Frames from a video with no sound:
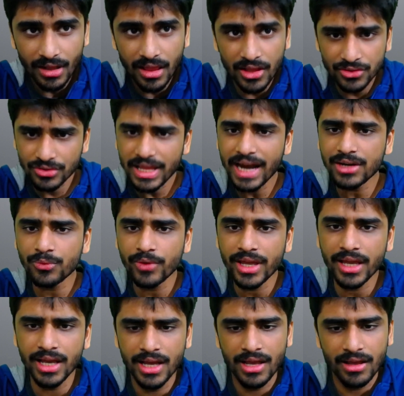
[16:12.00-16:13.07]
So that
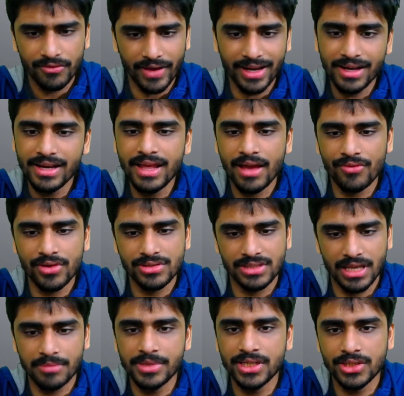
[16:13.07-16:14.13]
way, finally, I was
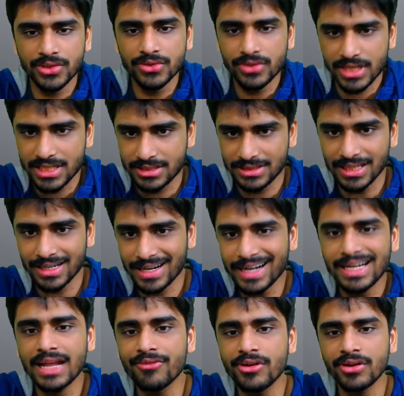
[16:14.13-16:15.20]
able to reach the
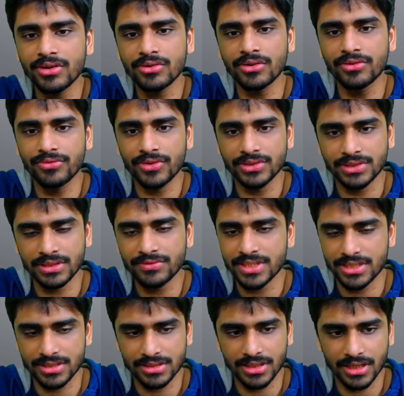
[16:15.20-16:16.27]
red level on Codeforces,
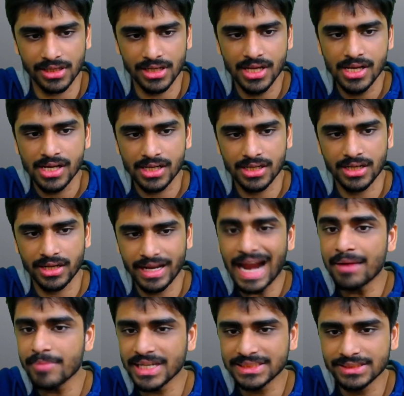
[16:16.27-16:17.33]
which is the
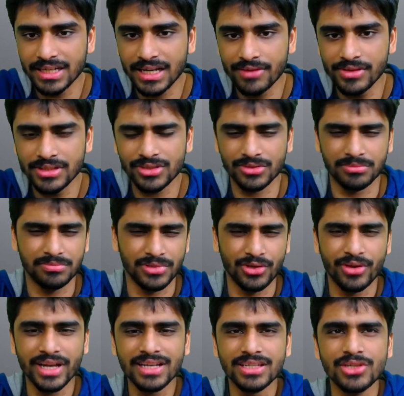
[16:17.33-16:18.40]
Grandmaster level. So
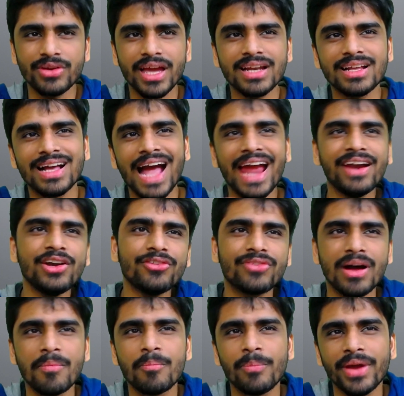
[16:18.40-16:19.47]
you can kind of
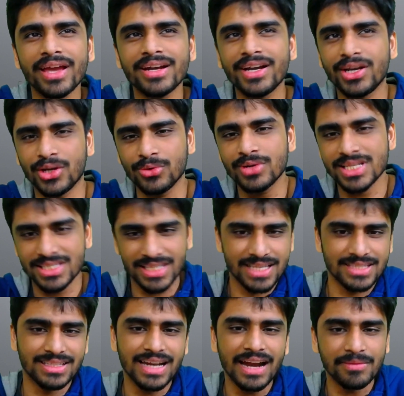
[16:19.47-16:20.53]
compare it to a
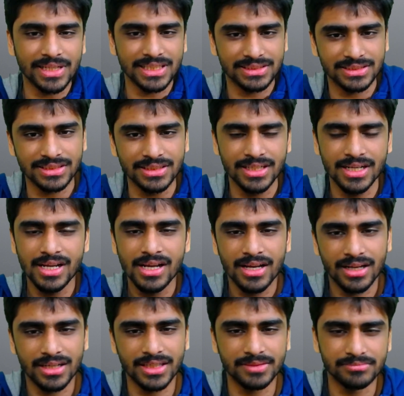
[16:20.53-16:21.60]
chess Grandmaster.
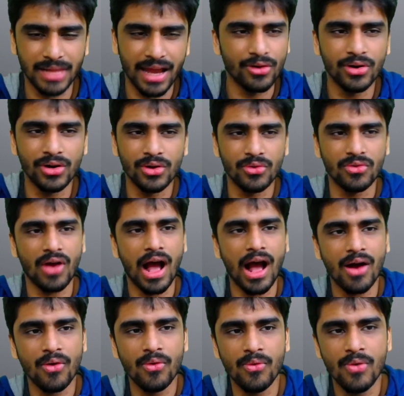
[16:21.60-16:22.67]
I don't know
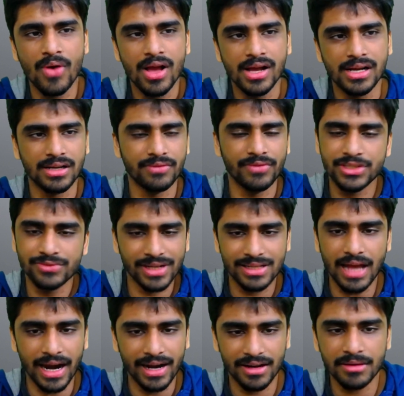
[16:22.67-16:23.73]
how which one
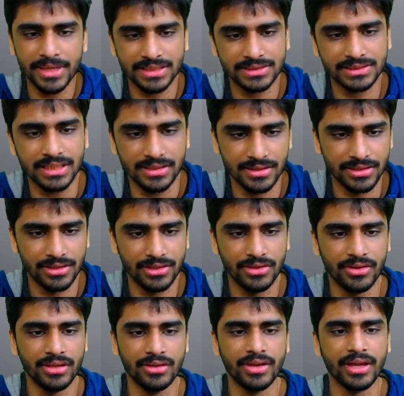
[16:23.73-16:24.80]
is harder, but still,
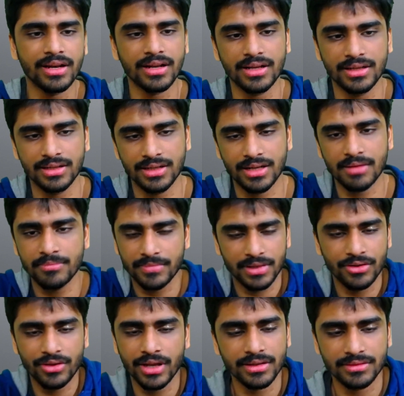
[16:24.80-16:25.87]
you
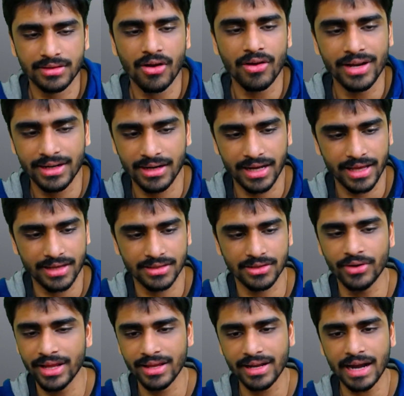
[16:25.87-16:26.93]
can call it like a
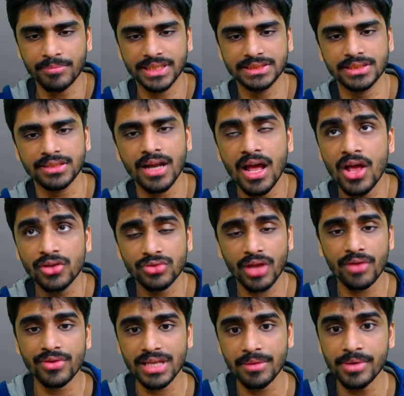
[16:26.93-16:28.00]
coding Grandmaster. So
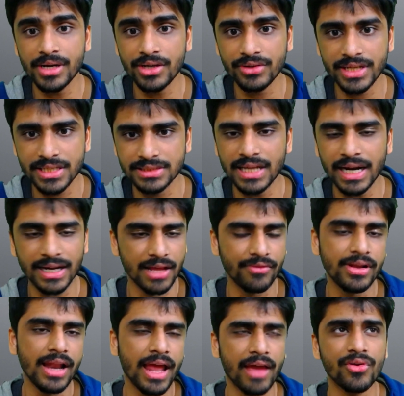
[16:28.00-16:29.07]
I was able to reach that
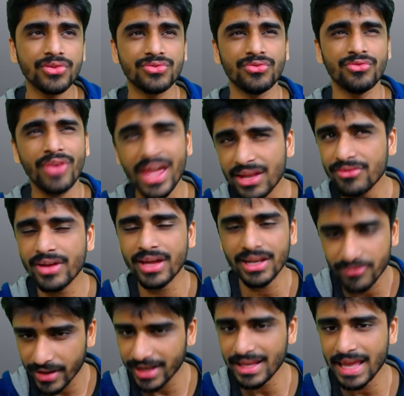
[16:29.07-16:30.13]
level. I was very,
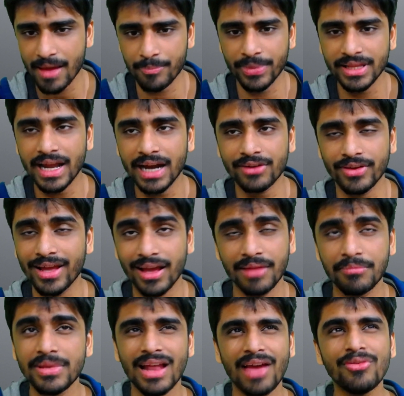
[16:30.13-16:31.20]
very, very happy that way.
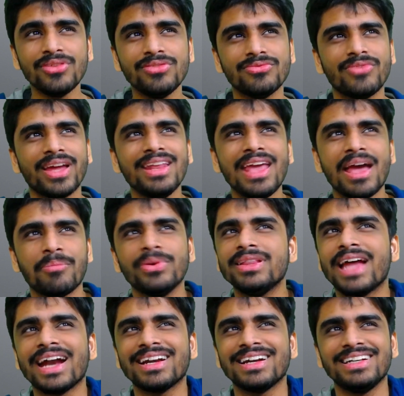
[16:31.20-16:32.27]
I mean, I was very happy
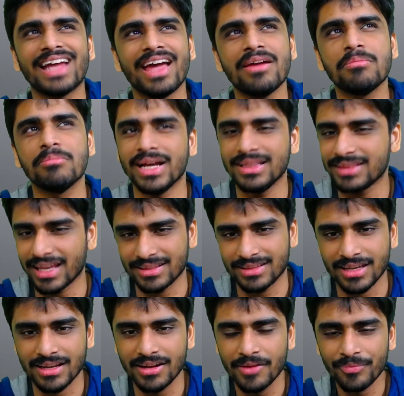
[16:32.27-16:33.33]
that entire month, I
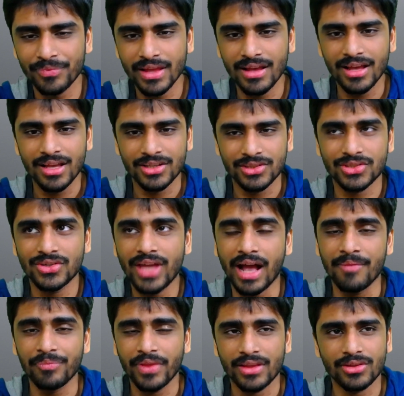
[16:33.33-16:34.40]
think. So
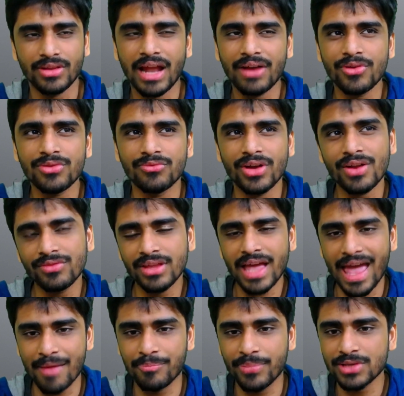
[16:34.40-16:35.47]
yeah, so that was one of the
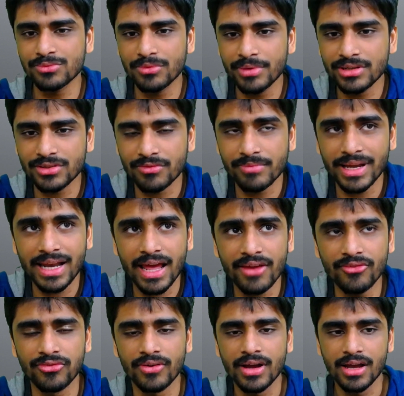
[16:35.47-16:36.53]
happiest moments of my
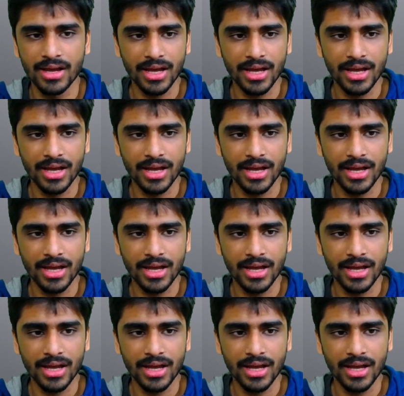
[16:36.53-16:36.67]
life.